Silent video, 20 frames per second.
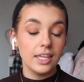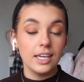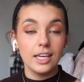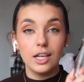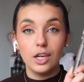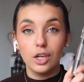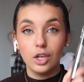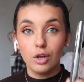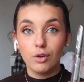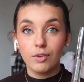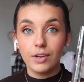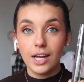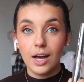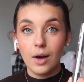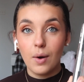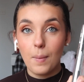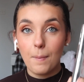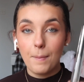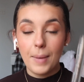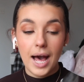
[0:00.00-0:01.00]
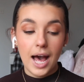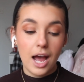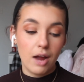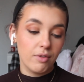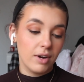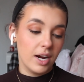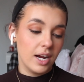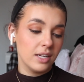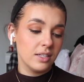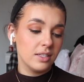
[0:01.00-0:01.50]
the L'Oreal
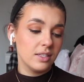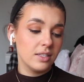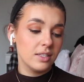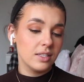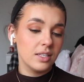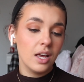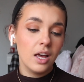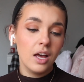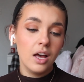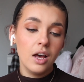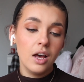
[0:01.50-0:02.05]
Paris,